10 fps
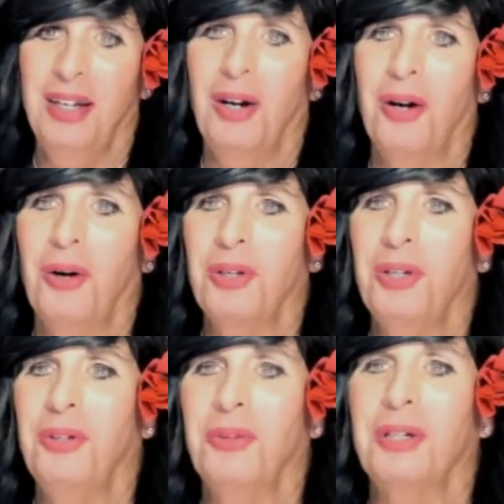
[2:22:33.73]
Oh,
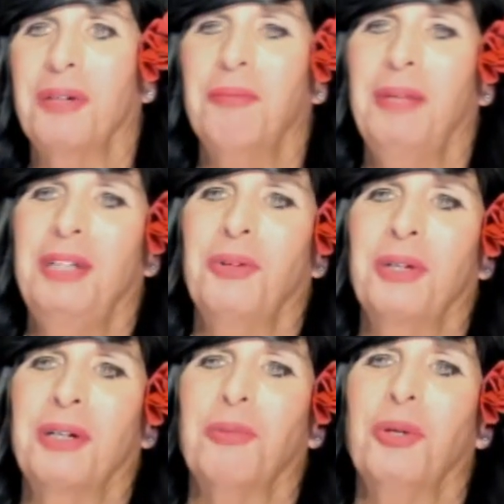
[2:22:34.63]
you doing me
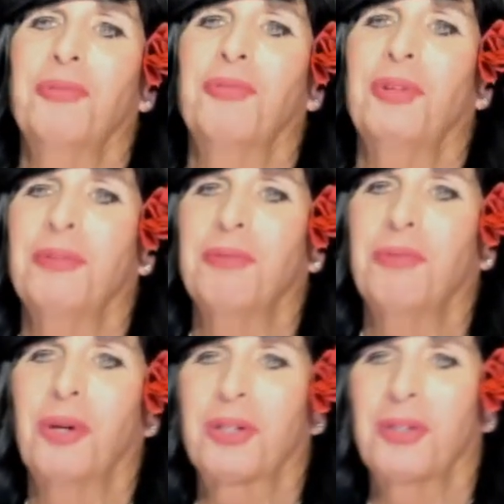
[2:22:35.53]
doing the roof
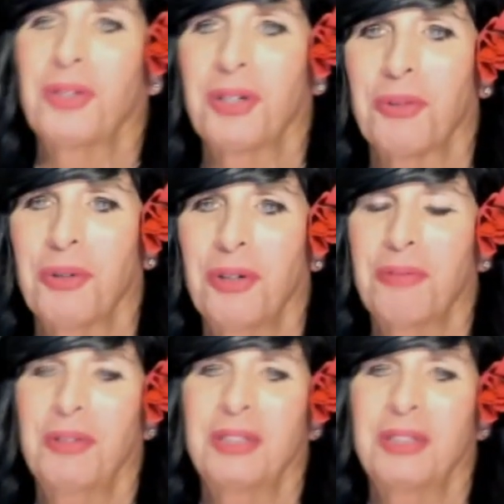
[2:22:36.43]
work on the group?